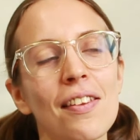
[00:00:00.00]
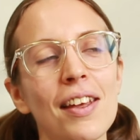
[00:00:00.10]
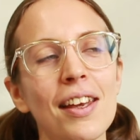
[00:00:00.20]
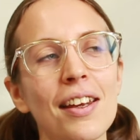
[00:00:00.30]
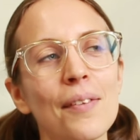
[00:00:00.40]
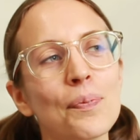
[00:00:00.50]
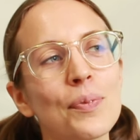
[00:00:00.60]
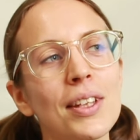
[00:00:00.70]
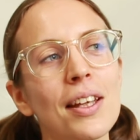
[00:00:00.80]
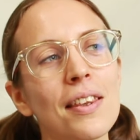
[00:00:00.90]
the
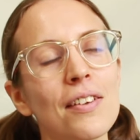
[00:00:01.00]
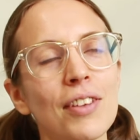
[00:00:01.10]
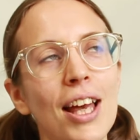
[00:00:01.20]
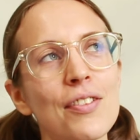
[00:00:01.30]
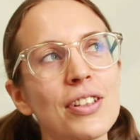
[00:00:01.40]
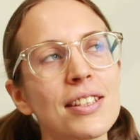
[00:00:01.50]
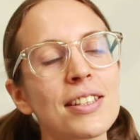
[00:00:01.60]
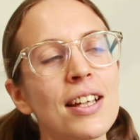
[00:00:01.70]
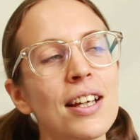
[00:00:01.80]
flavours.